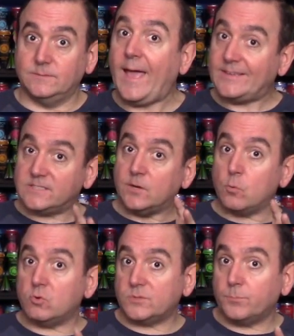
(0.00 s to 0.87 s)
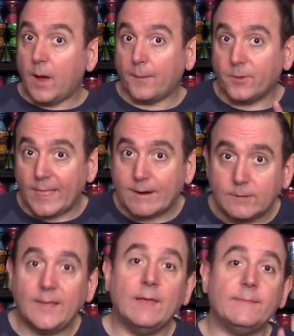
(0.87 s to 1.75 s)
As they rose in
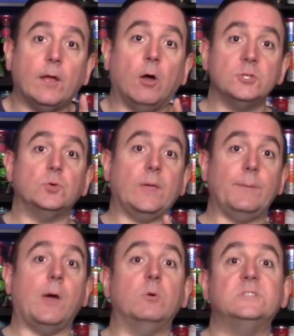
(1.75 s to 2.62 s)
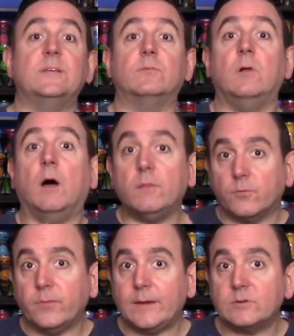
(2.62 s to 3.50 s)
popularity, they also came out with several other
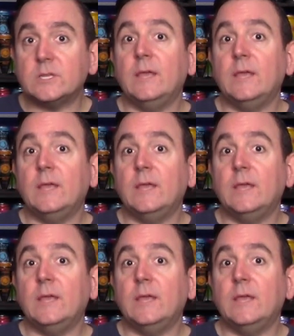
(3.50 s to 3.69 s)
flavors,